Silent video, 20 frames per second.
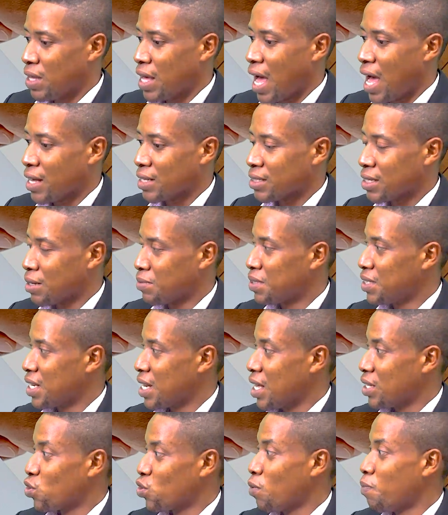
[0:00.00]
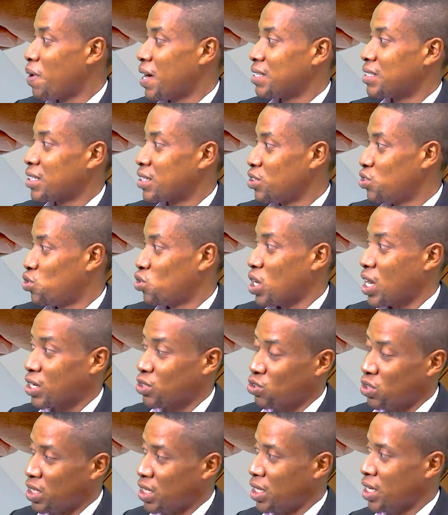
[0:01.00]
accepting Obaseki should
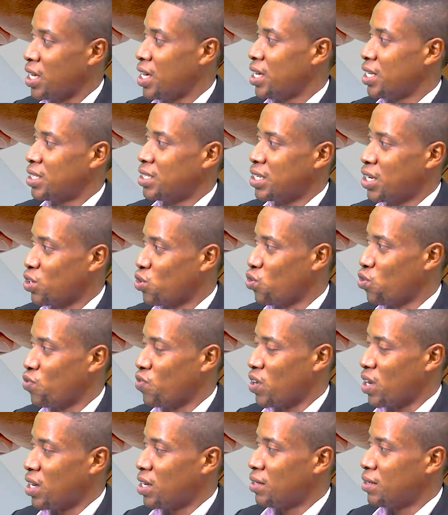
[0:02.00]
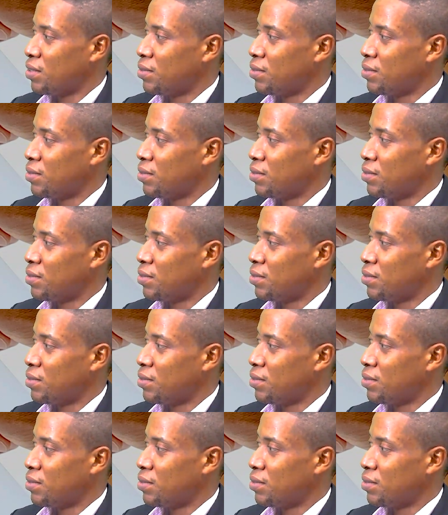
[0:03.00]
actually take over.